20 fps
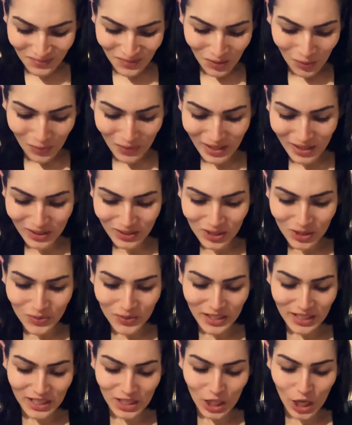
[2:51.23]
What else? You would
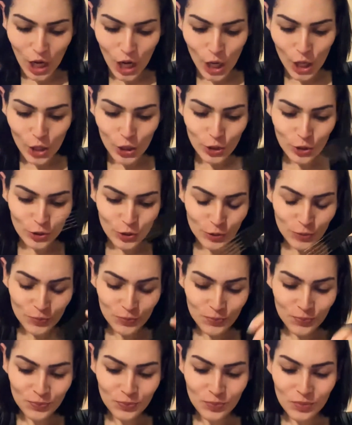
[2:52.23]
need a
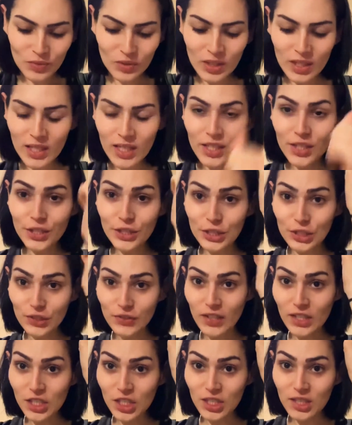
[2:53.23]
comb. Your
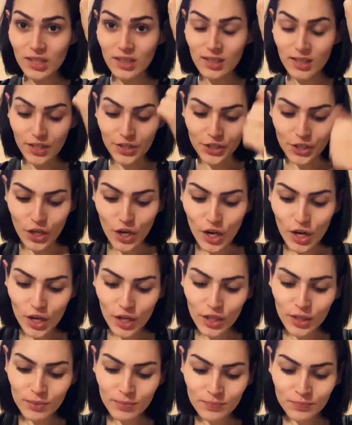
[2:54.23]
scrunchies on your
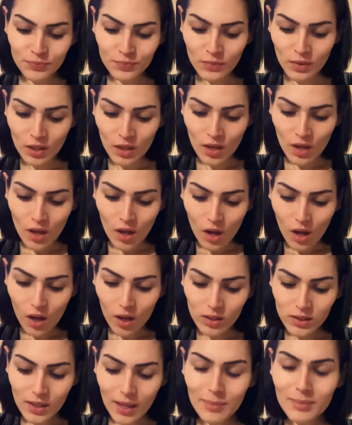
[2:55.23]
arm.
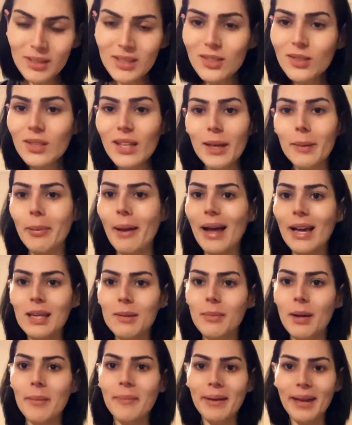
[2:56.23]
Also, I'm still like packing
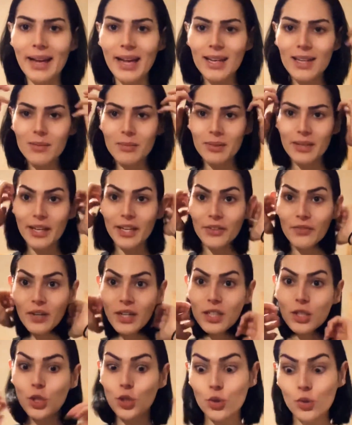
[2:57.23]
my bag. I'm getting
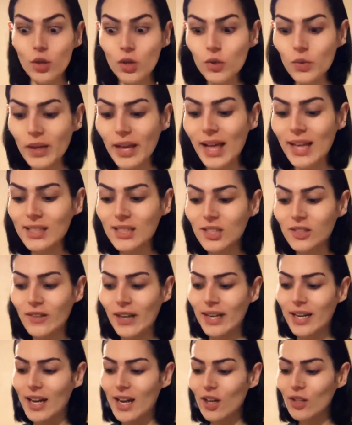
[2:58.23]
ready to go to a casting
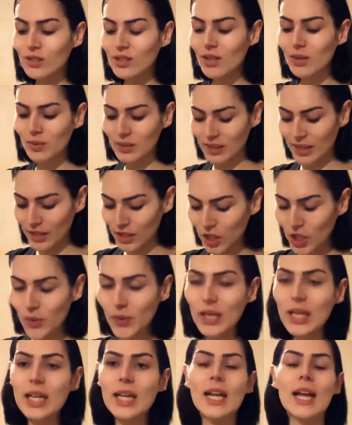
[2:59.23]
right now. So I was like, you know
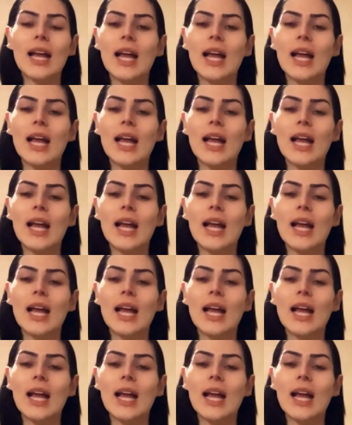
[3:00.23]
what?